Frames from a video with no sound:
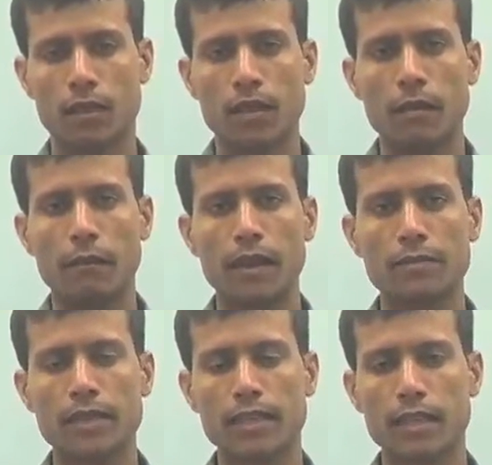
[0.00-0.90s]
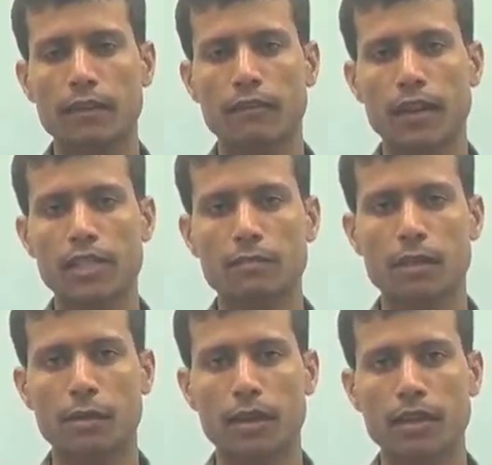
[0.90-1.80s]
We have seen the difference
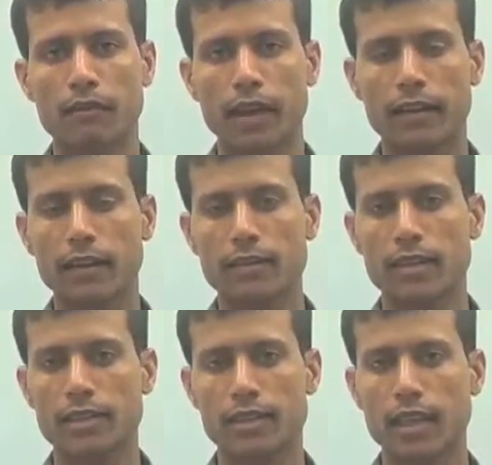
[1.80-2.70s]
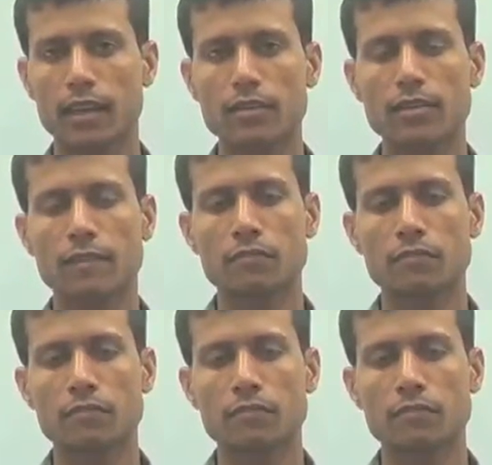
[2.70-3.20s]
between the vectors and scalars,